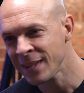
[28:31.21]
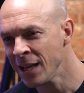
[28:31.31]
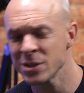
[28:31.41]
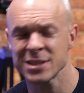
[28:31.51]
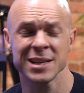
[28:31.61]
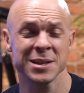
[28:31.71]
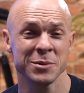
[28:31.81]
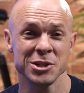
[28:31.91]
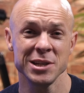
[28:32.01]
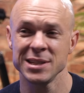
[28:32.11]
and we'd say
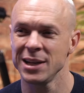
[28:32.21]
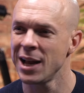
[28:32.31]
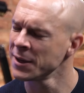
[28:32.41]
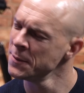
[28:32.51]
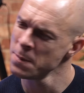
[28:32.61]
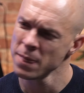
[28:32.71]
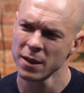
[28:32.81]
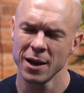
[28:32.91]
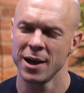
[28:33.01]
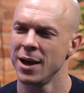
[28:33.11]
something cheesy like,
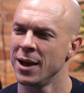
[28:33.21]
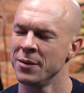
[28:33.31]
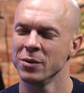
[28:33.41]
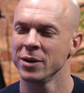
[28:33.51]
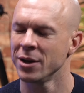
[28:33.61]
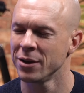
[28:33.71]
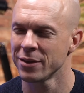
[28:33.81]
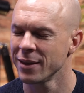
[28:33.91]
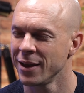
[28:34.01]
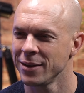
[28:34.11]
um, you know,
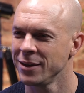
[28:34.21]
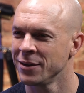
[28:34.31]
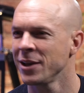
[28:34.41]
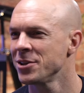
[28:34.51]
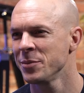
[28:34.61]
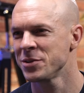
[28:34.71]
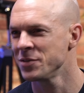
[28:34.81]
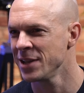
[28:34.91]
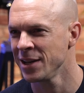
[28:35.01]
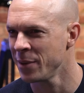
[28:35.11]
uh, thank you so much for
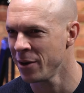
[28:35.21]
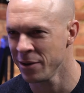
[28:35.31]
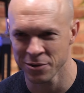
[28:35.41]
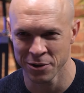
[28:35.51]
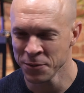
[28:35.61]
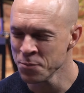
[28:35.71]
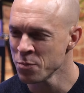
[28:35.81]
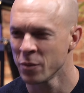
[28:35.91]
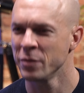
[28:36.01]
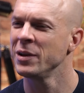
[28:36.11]
sending Mary through.
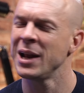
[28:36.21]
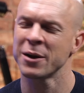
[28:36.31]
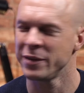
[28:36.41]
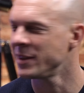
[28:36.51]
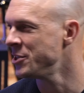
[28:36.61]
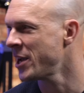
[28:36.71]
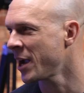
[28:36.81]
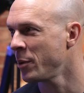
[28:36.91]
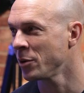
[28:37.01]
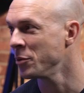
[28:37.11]
We feel like we've hit the
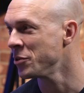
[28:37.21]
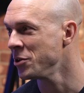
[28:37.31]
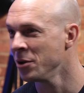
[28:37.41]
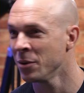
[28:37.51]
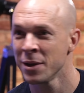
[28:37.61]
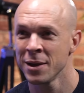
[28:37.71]
jackpot with you.